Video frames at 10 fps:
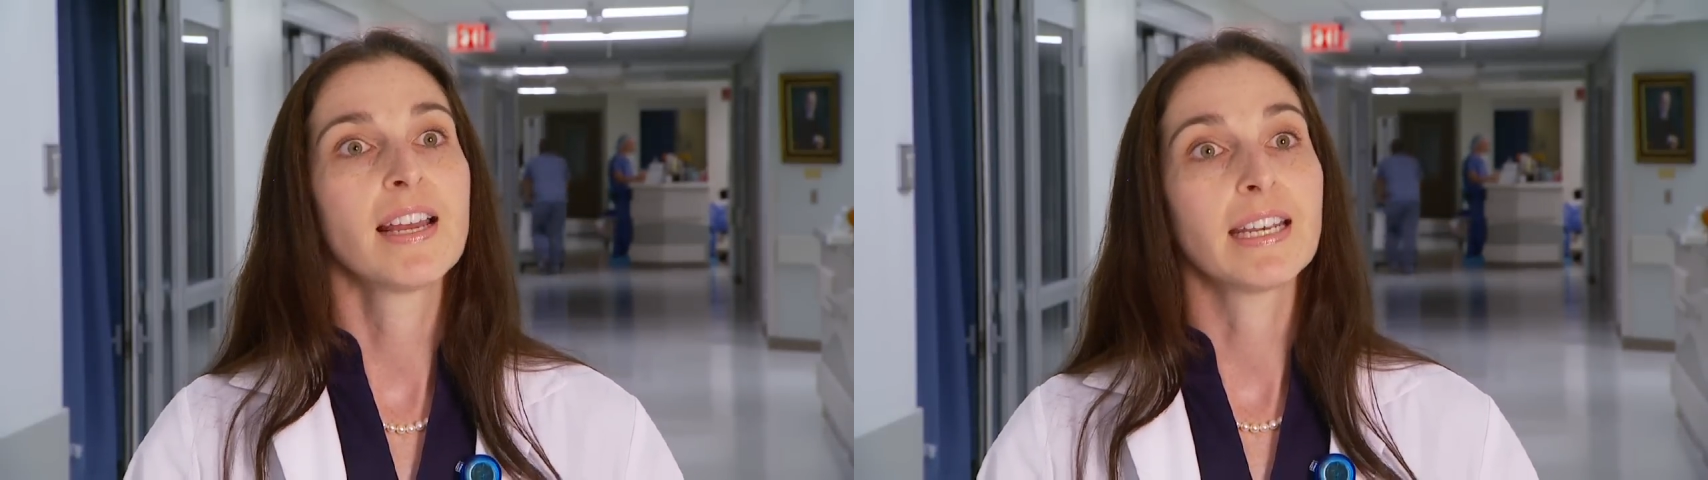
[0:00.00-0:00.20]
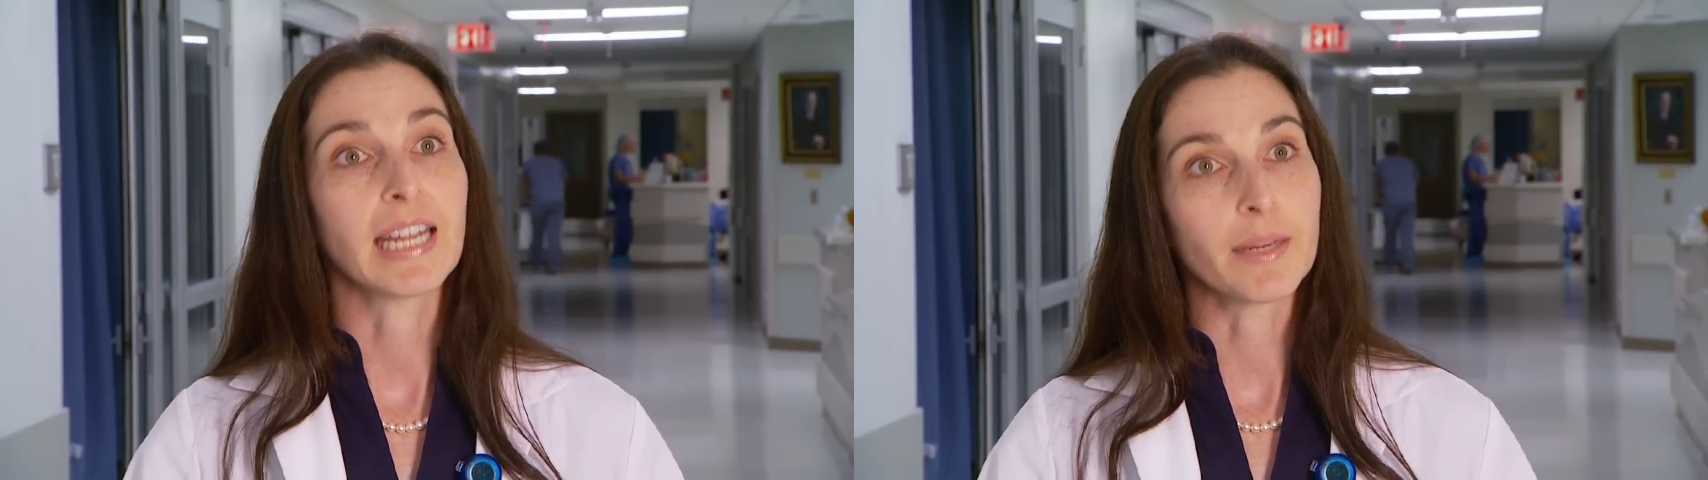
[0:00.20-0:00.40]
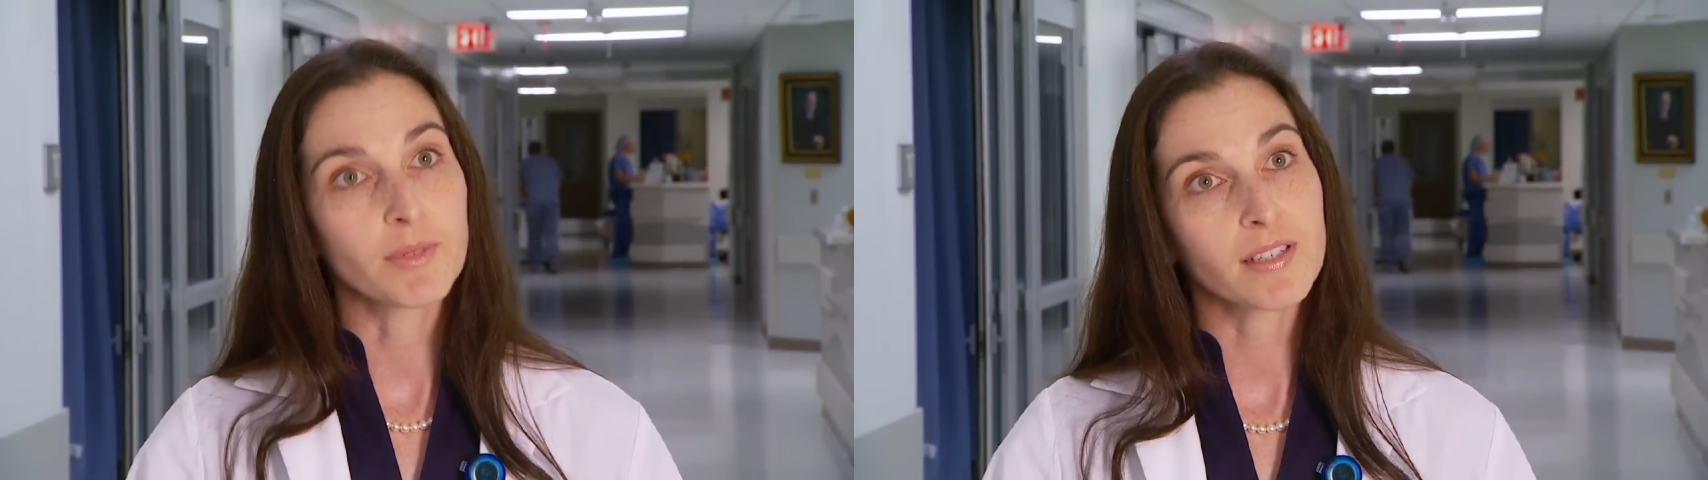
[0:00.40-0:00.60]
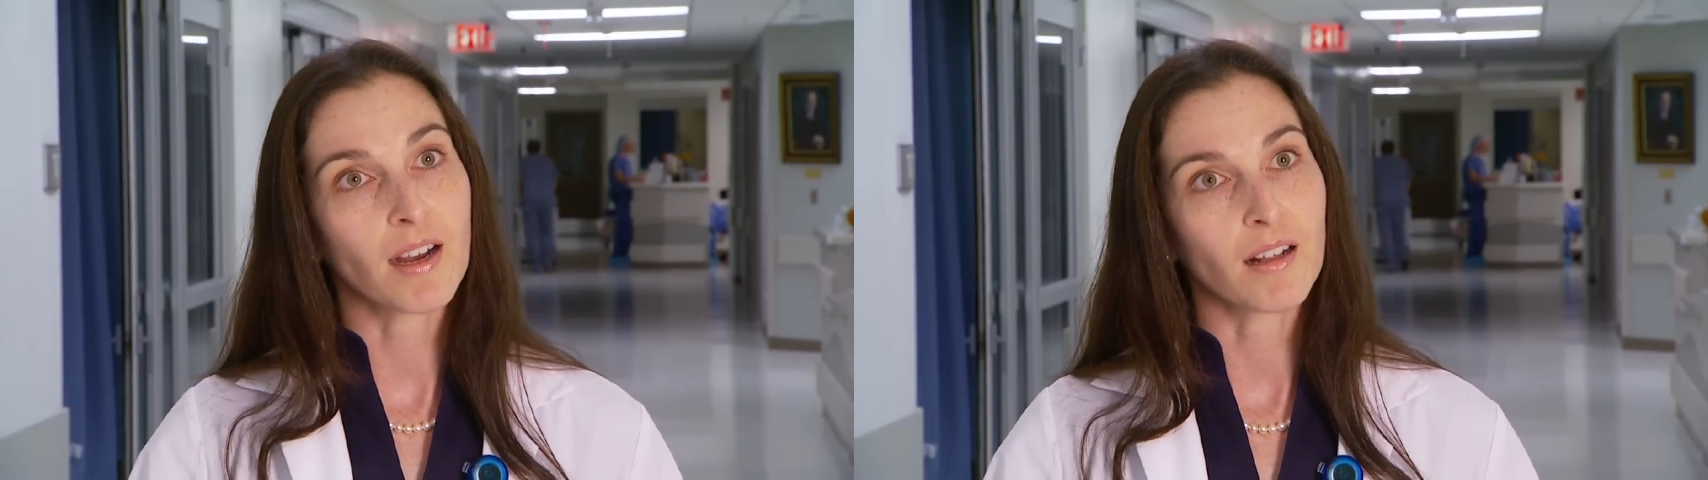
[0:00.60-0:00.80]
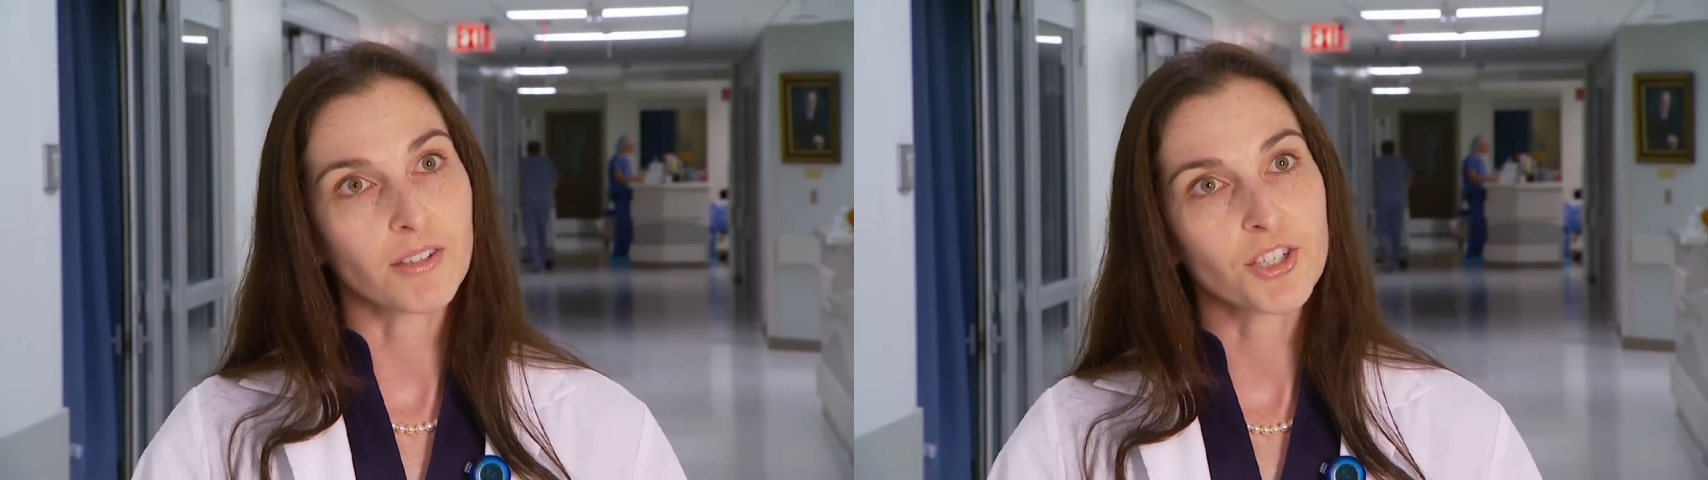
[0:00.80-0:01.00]
named
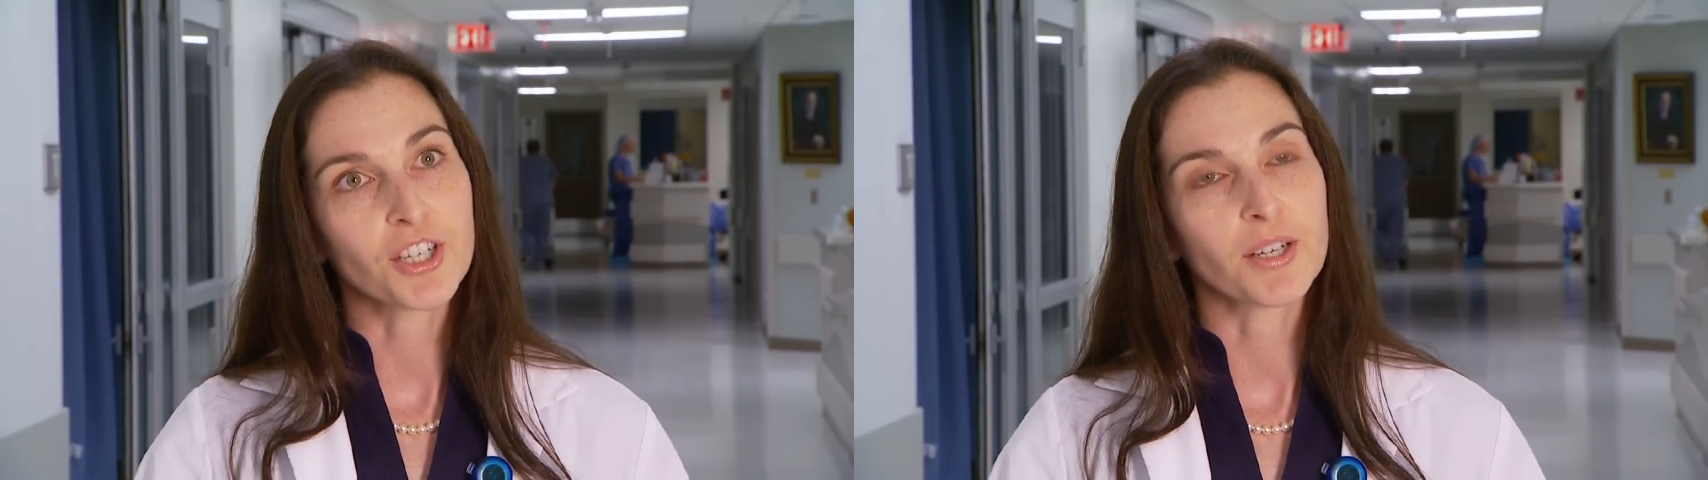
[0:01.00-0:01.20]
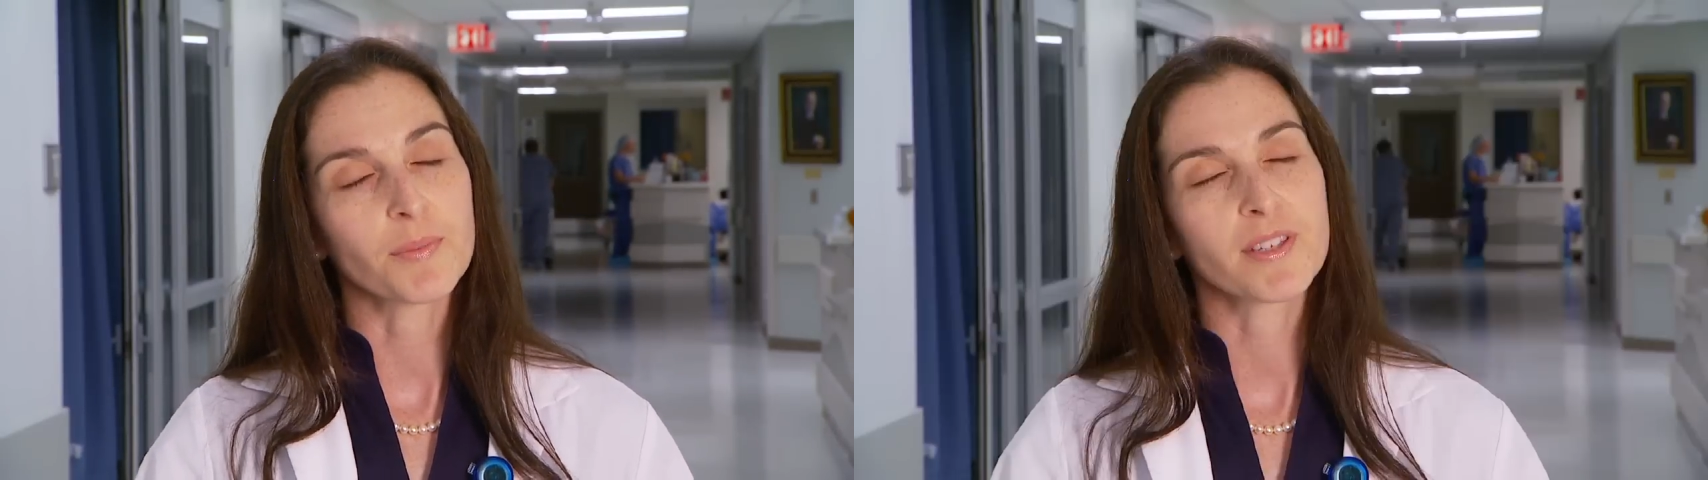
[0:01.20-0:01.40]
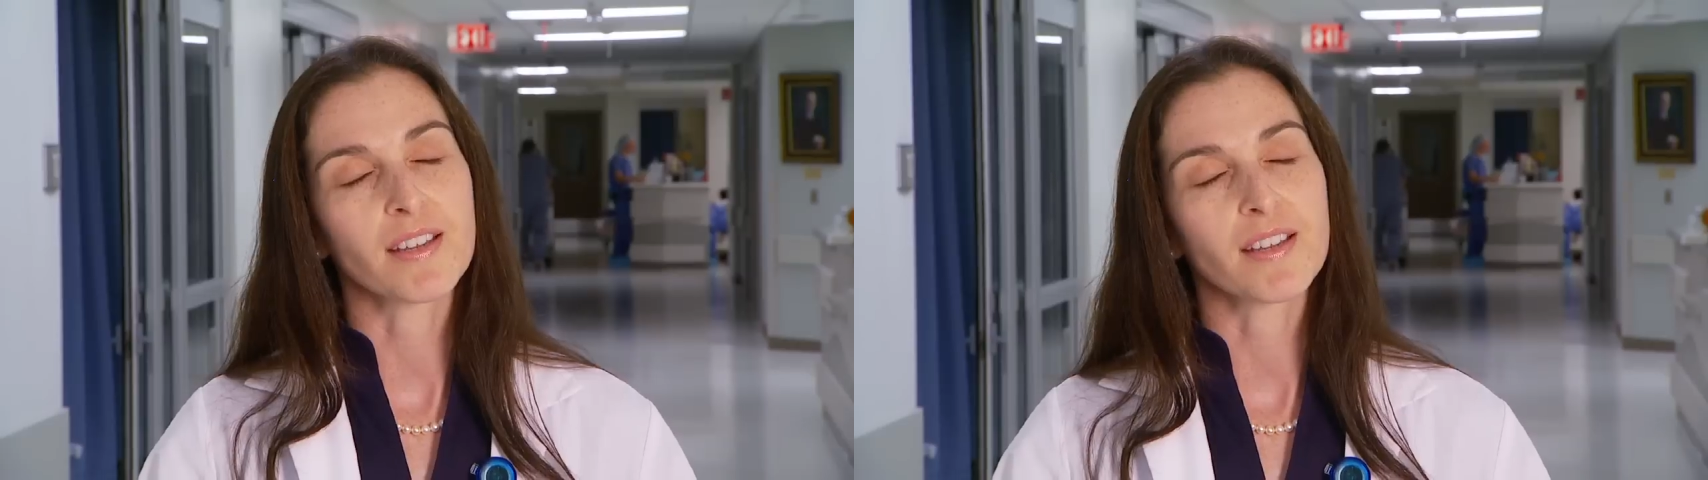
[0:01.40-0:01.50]
scholarships,